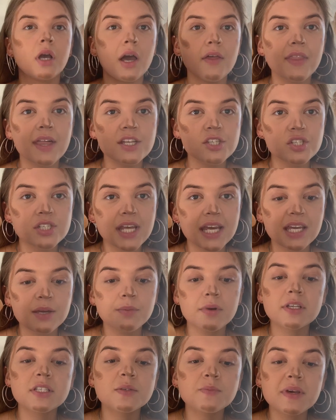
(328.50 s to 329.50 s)
and then just taking
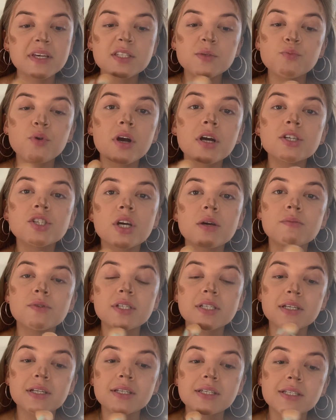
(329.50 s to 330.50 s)
my Smith's brush, I'm
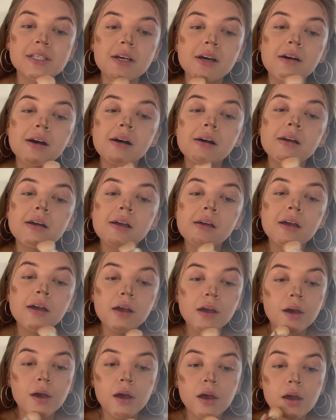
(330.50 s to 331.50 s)
just going to start
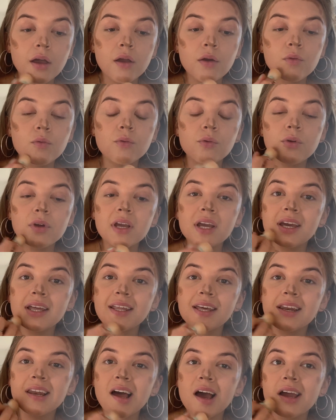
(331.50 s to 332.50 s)

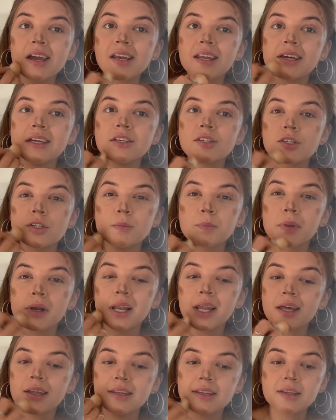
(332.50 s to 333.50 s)
really lightly just
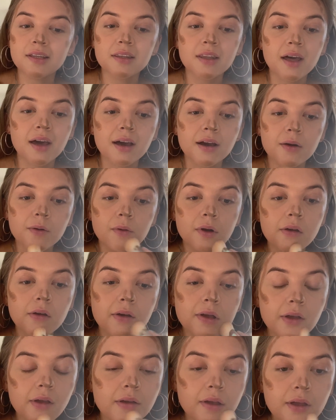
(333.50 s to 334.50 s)
blending that out.
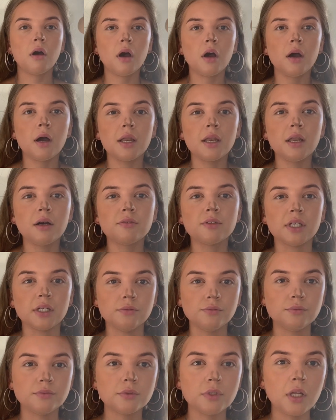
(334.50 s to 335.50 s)
Oh, I love
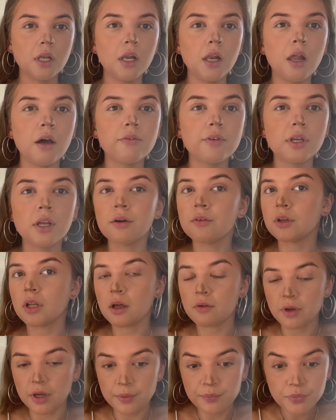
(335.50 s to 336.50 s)
it. Love it, love it,
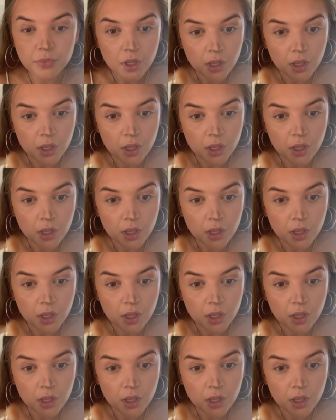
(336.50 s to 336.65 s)
love it.